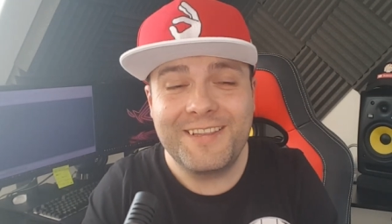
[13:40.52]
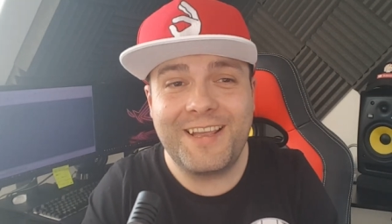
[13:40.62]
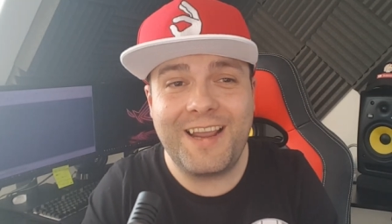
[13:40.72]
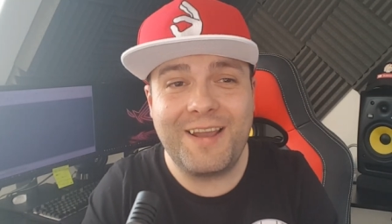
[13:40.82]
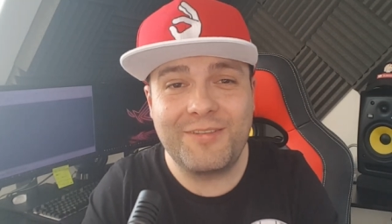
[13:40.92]

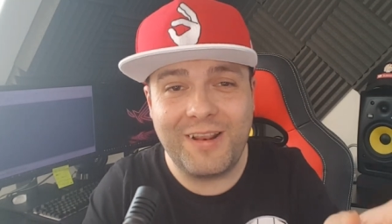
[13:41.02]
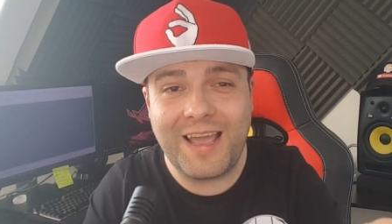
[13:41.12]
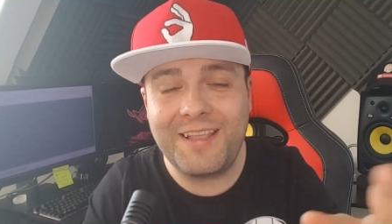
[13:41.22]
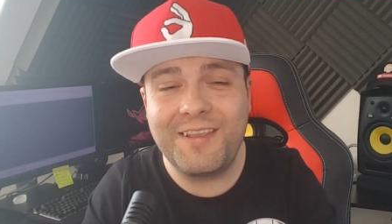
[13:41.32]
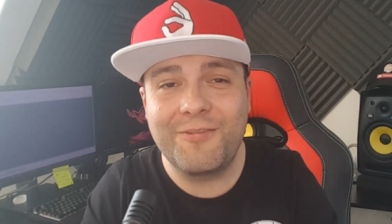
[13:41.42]
that I have, the
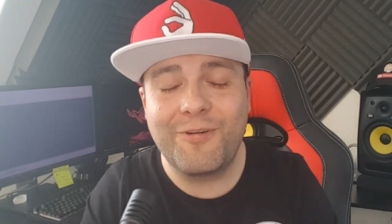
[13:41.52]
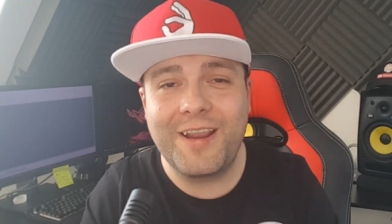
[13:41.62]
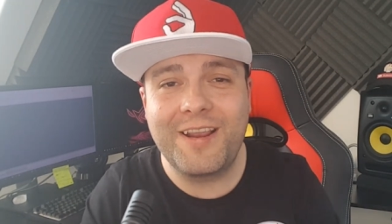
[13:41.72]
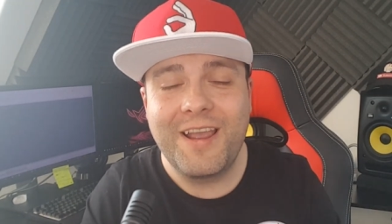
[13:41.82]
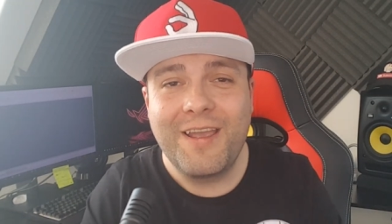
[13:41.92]
lighting
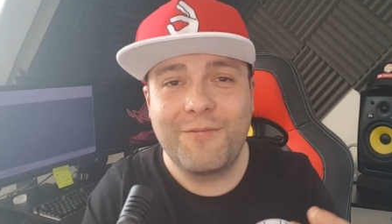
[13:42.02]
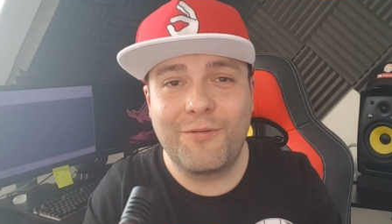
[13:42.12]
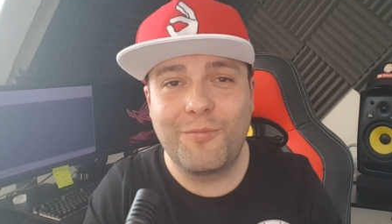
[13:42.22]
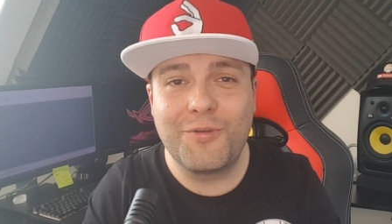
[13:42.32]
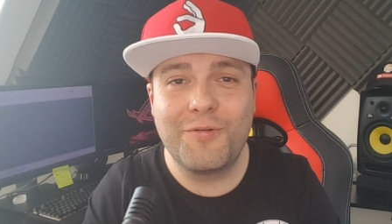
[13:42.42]
ring
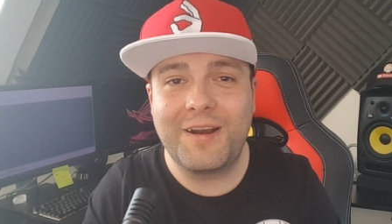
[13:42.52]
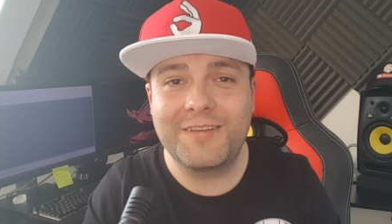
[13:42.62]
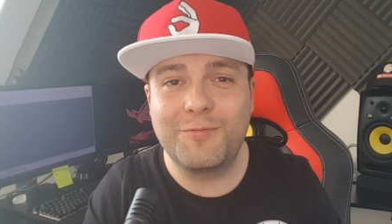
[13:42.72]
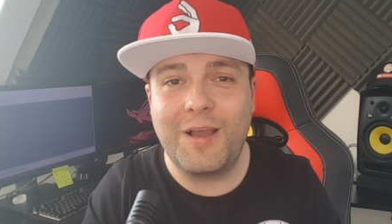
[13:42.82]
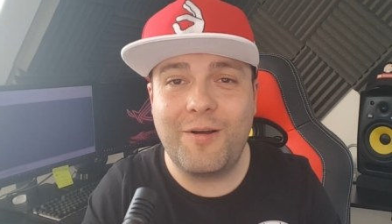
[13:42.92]
from Neewer
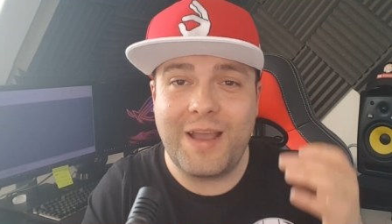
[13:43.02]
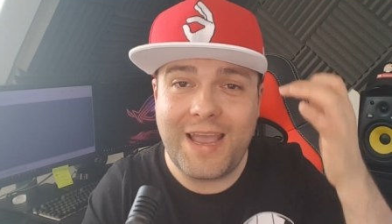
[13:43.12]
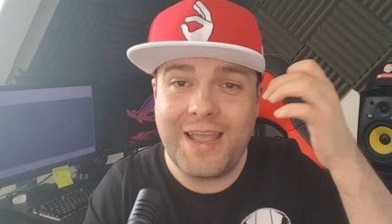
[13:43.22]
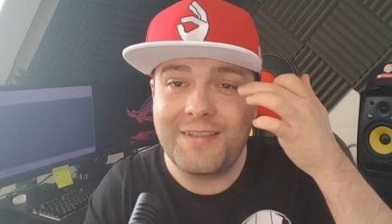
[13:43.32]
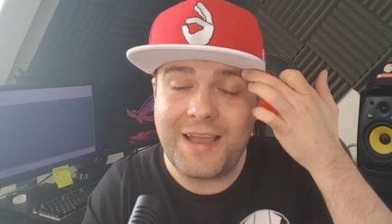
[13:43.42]
as well,
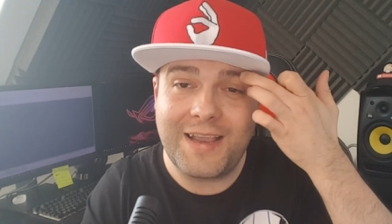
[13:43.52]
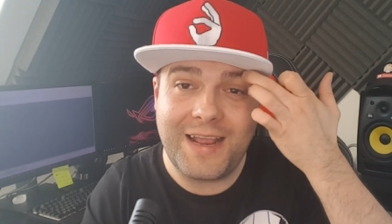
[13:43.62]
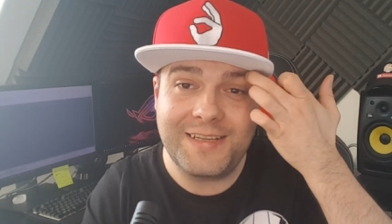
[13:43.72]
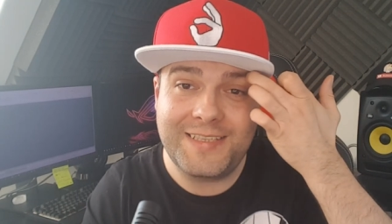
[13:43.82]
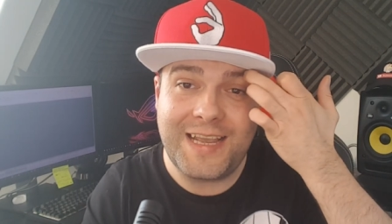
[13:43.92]
and I
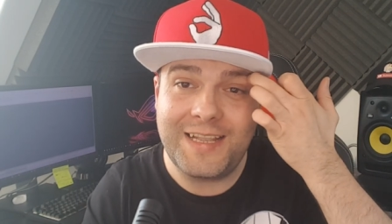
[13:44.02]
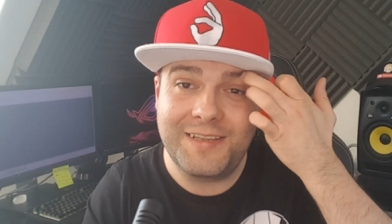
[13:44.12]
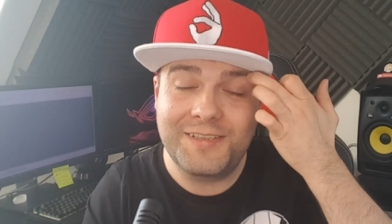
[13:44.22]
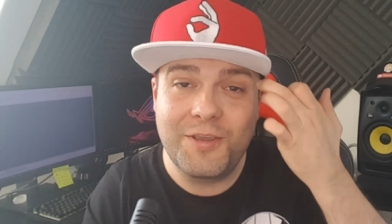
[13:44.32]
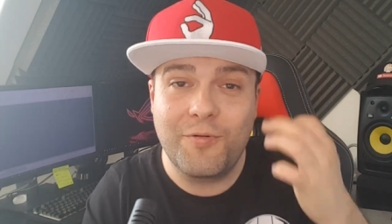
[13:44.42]
gotta say that
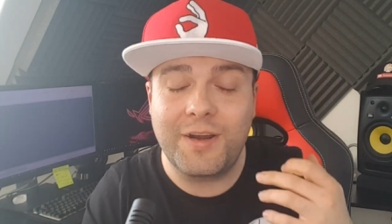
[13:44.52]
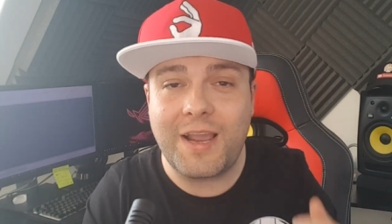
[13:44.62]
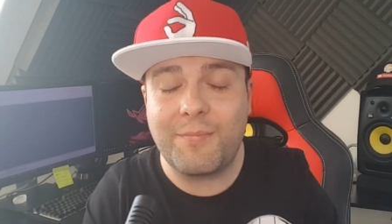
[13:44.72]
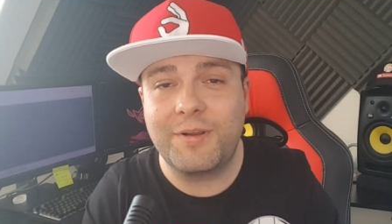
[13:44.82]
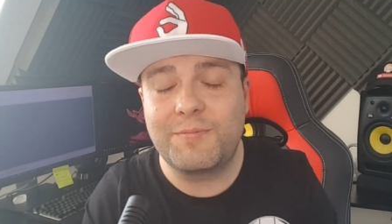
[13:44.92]
this Neewer
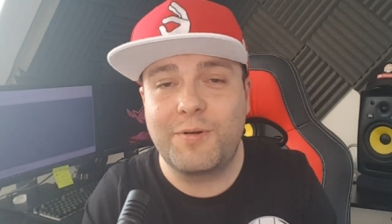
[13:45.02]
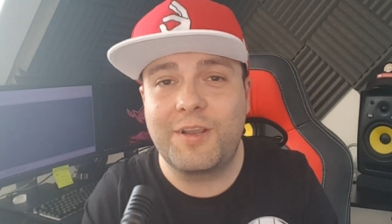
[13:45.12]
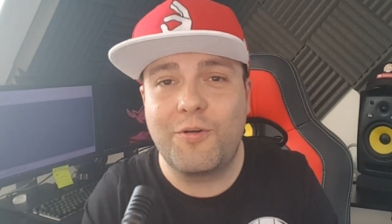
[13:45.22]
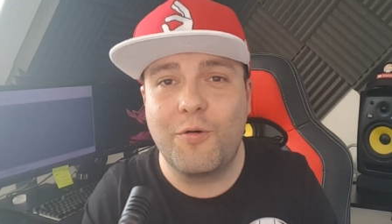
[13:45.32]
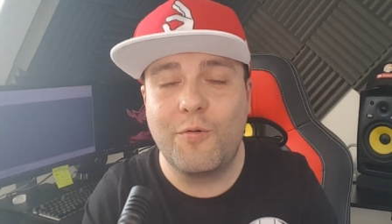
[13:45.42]
company is
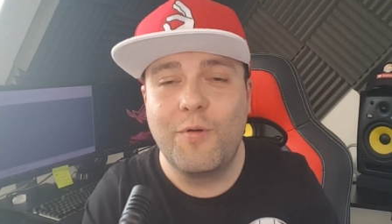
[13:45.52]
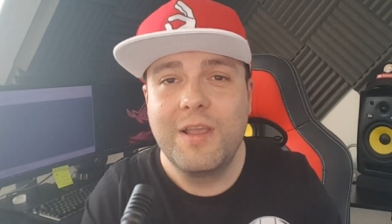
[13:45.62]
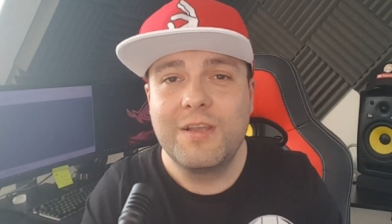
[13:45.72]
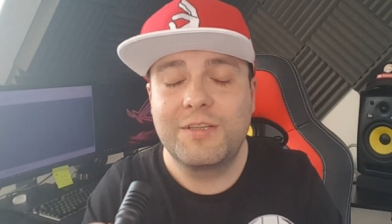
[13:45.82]
pretty cool.